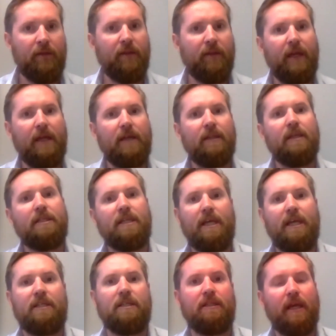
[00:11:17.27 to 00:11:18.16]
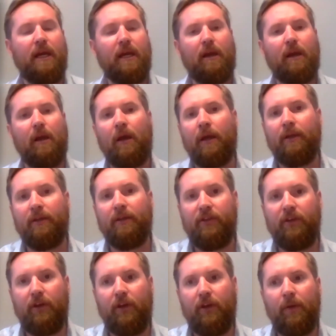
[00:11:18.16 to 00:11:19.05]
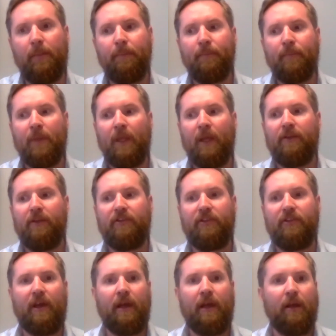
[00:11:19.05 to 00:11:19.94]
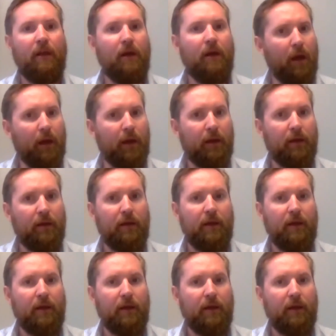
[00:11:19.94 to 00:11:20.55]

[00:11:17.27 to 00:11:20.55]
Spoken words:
that they can then take to their client too and say, look,